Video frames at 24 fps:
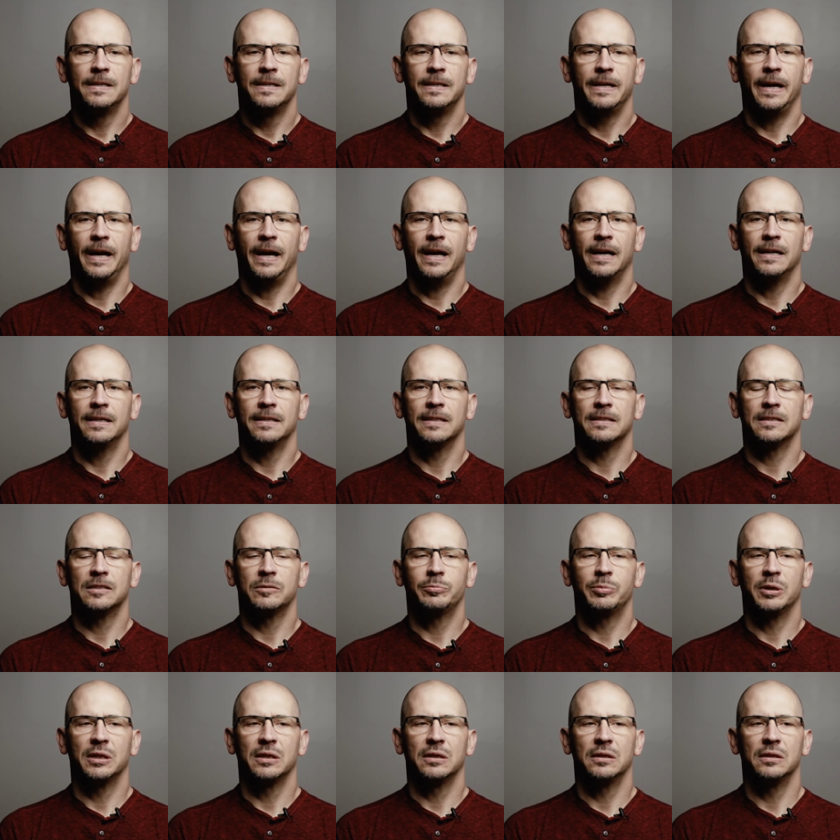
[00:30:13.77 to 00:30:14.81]
yeah, it's
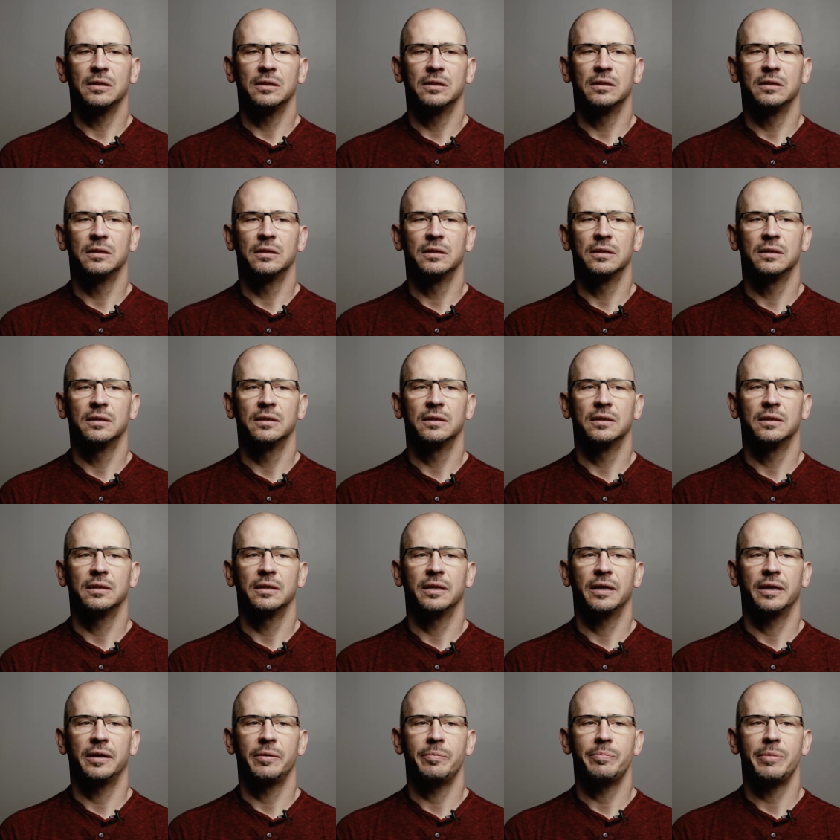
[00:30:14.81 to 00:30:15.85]
been
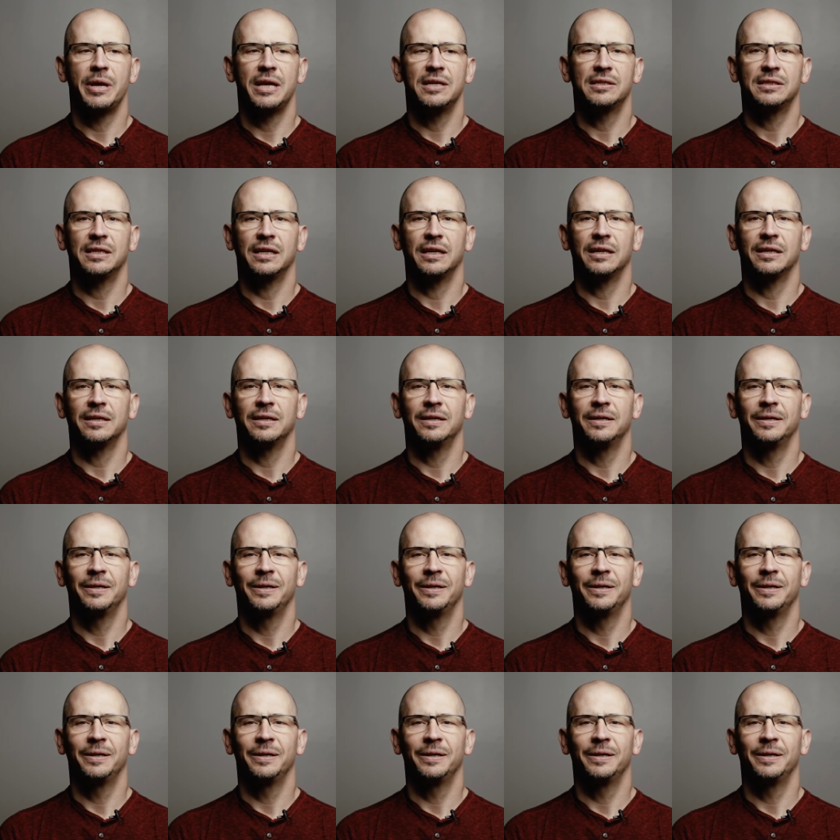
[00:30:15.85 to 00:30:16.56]
an amazing,